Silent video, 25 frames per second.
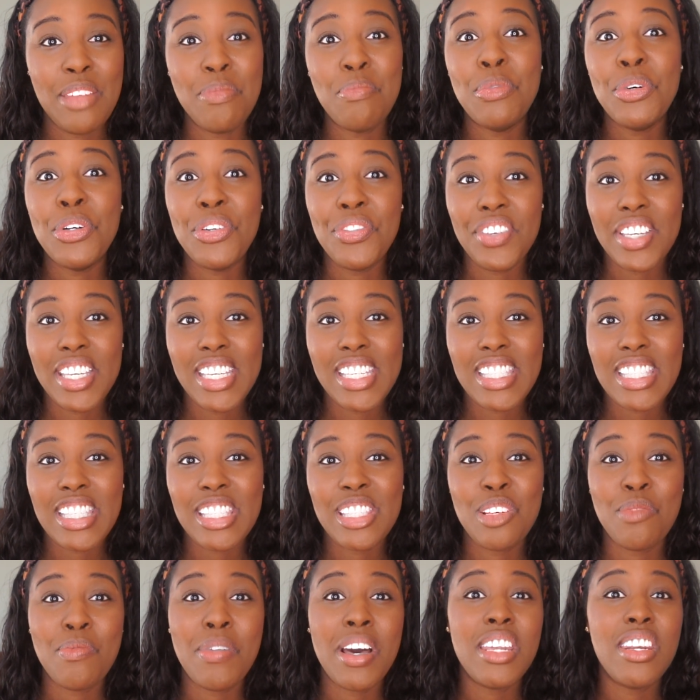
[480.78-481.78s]
and movies.
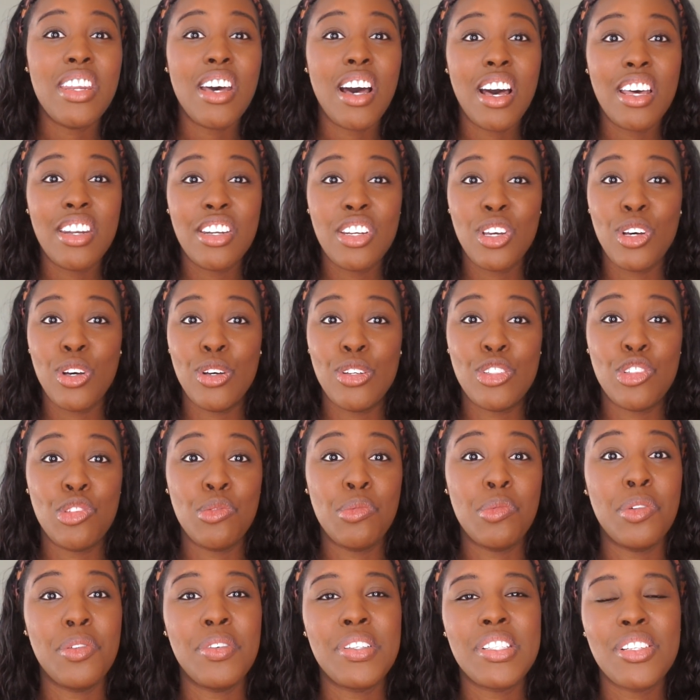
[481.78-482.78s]
So my
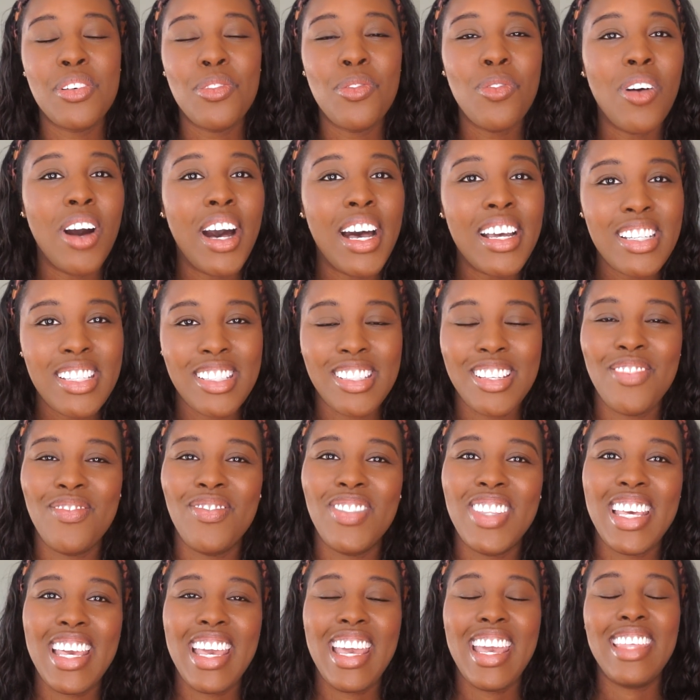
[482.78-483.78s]
non-negotiable was to watch
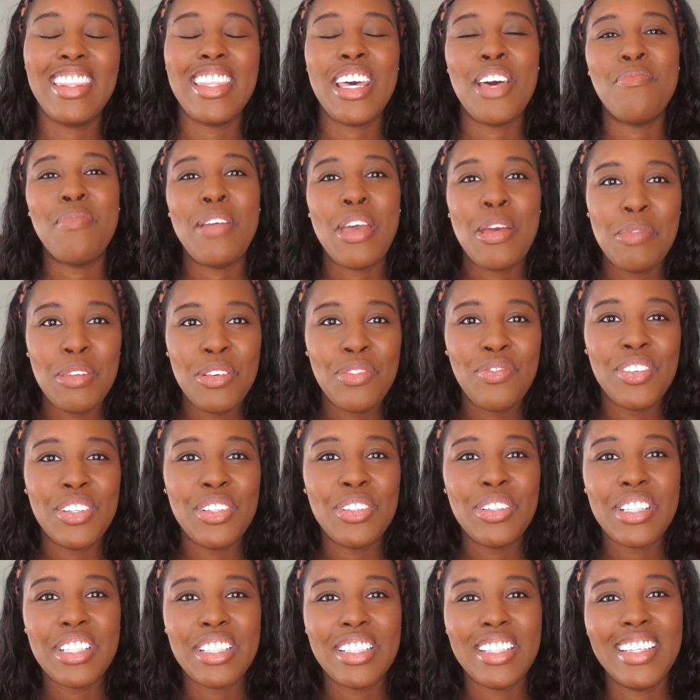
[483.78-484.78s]
something that made me
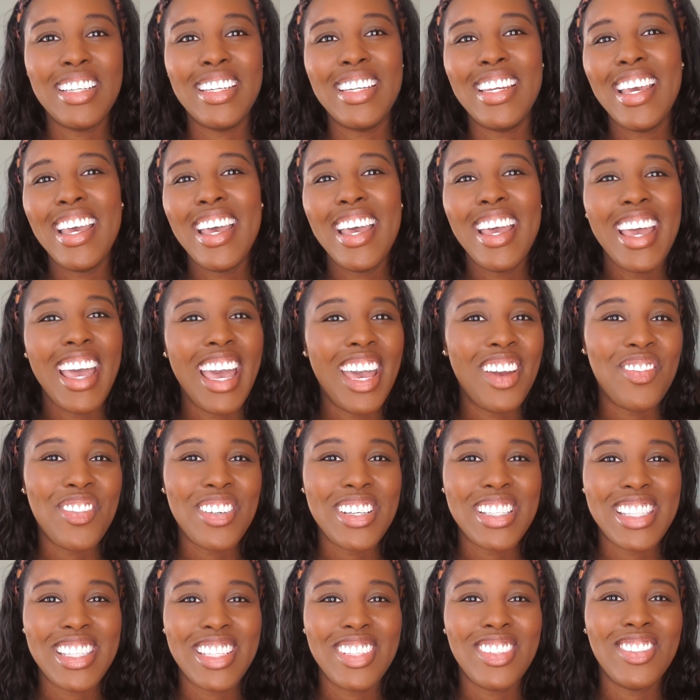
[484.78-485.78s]
feel good
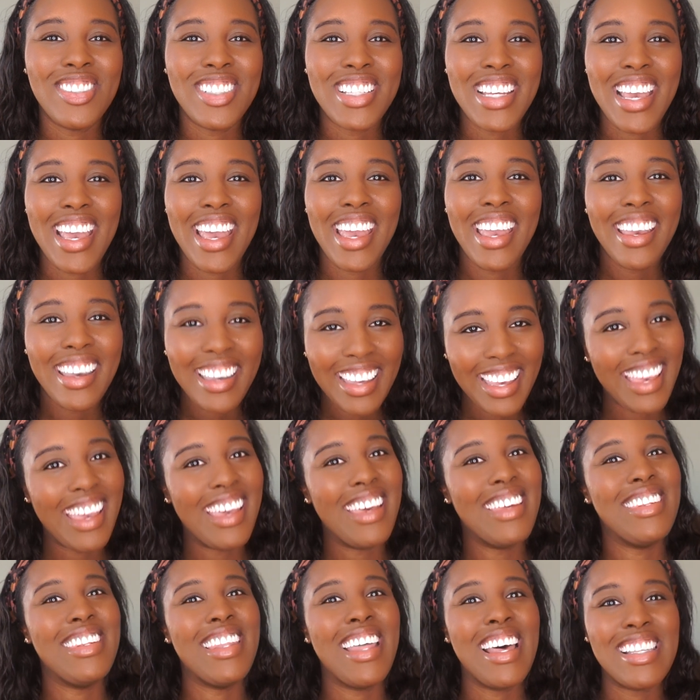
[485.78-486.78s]
every single day.
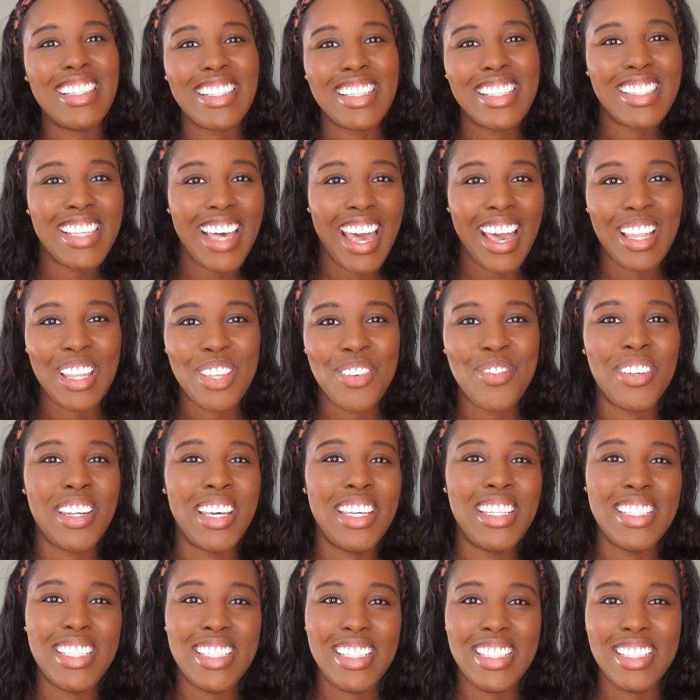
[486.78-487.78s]
And that's exactly what
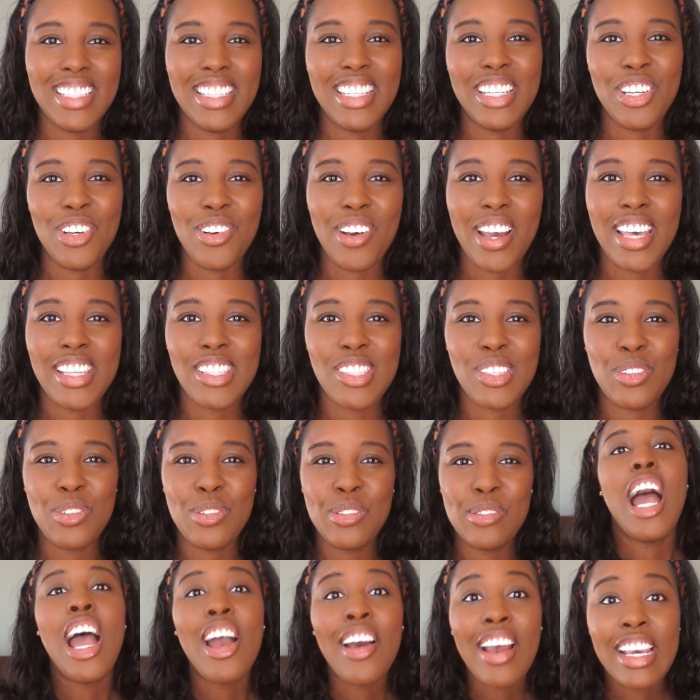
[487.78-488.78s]
I did in grad
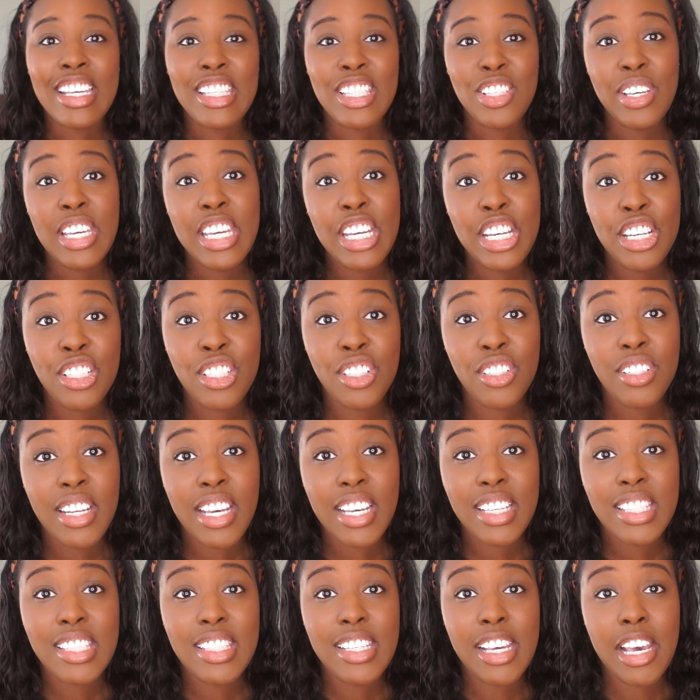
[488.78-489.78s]
school. All right, so here's your
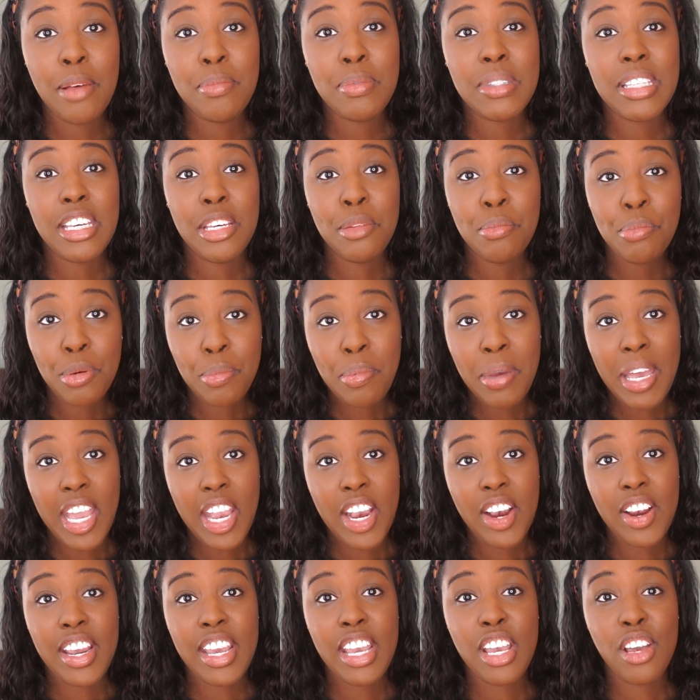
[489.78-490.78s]
next steps in
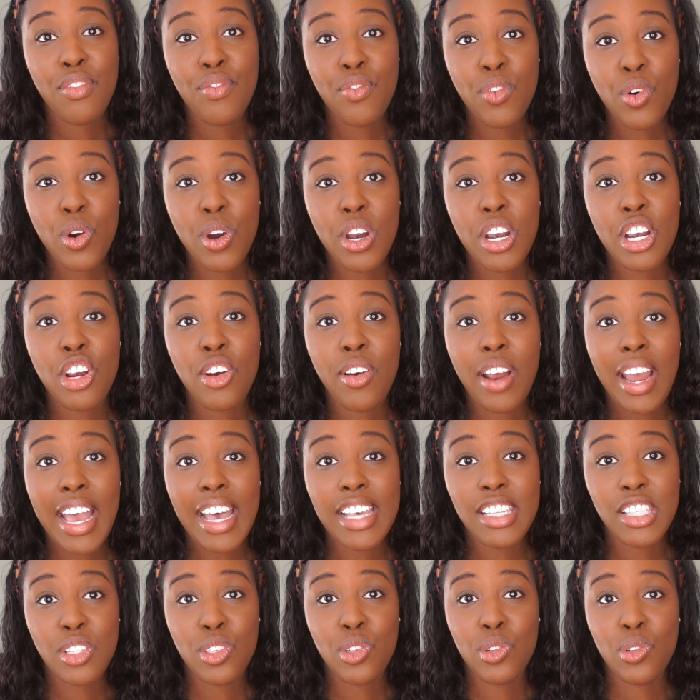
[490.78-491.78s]
preparing for
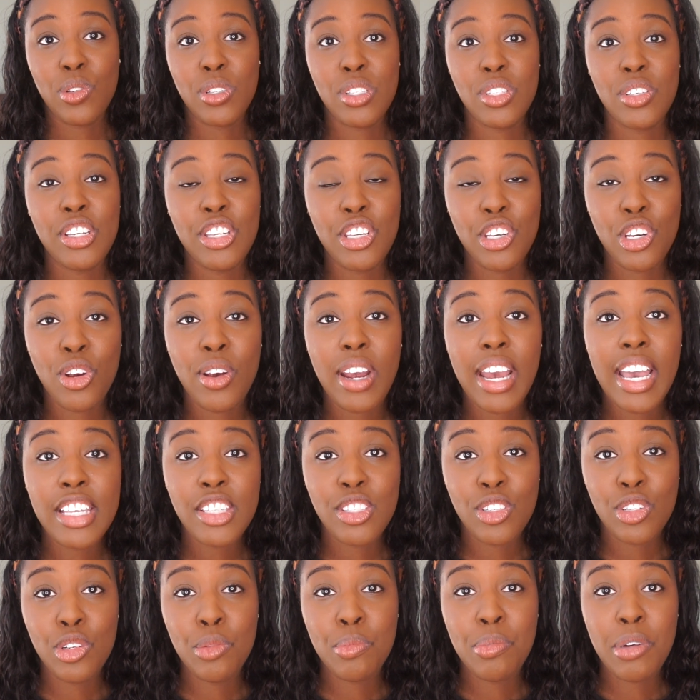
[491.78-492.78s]
grad school. So in your grad
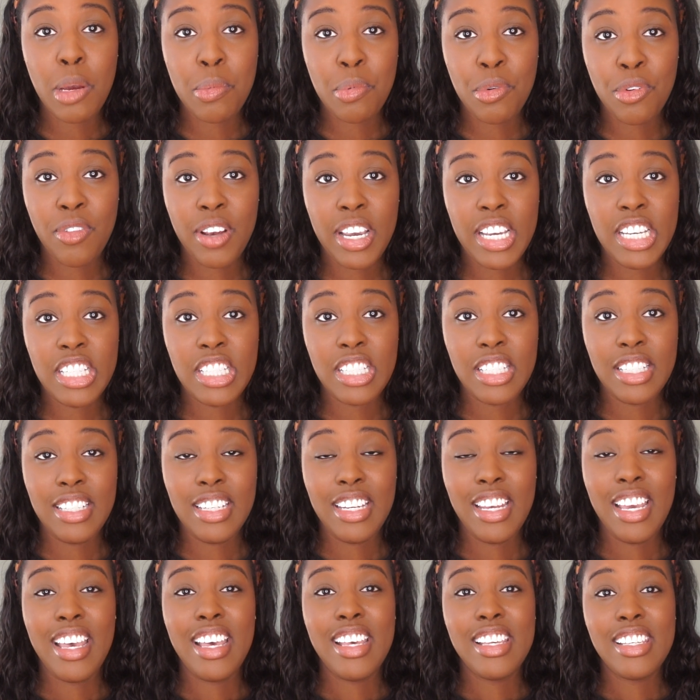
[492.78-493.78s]
school
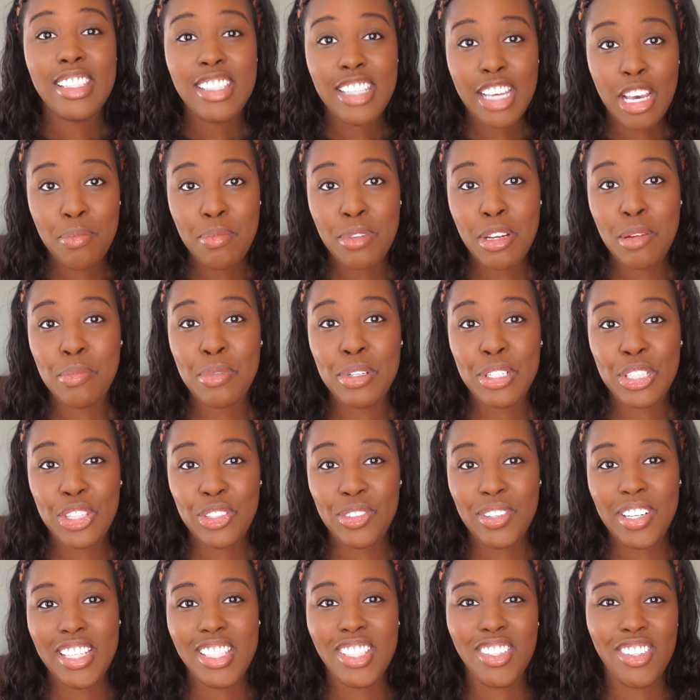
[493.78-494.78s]
preparation, step number
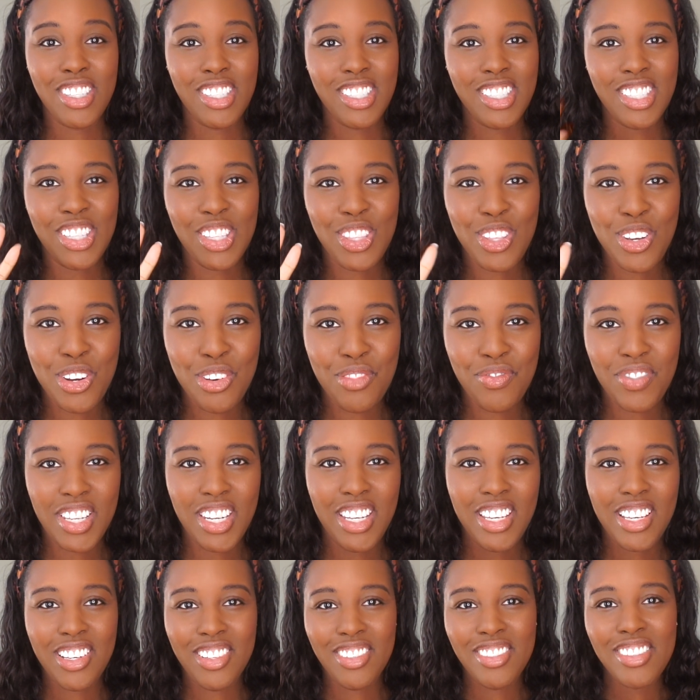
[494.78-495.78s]
3, so this is the third
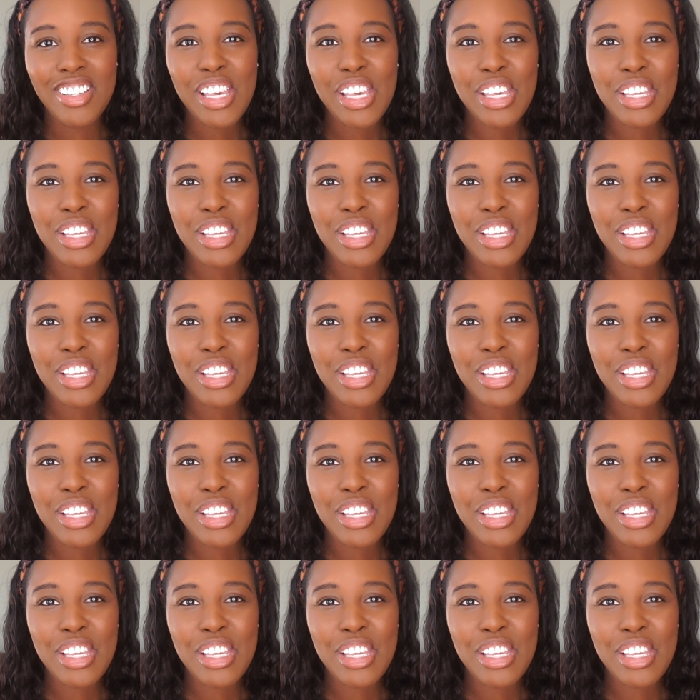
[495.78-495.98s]
video.